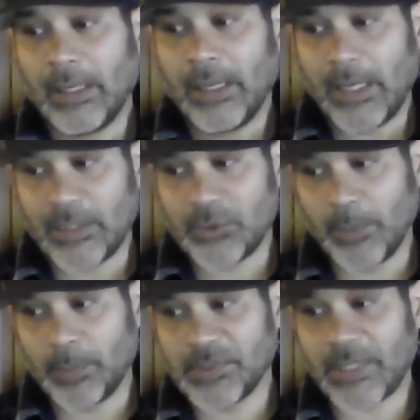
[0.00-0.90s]
and a
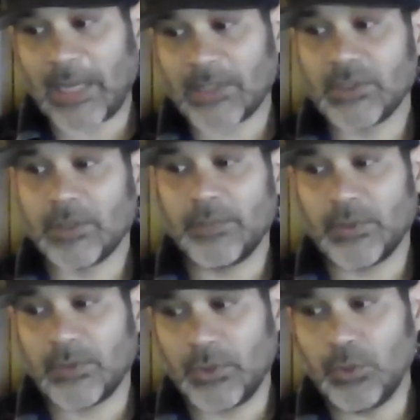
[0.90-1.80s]
triple slash of
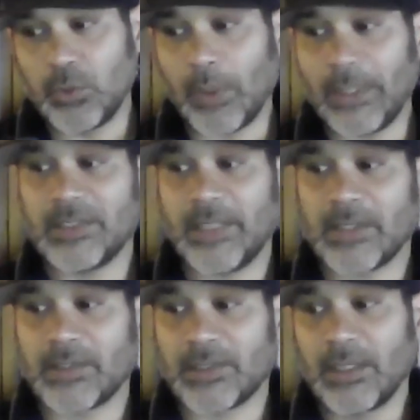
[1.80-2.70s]

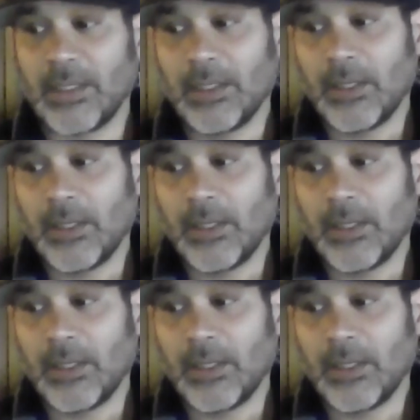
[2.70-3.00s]
226,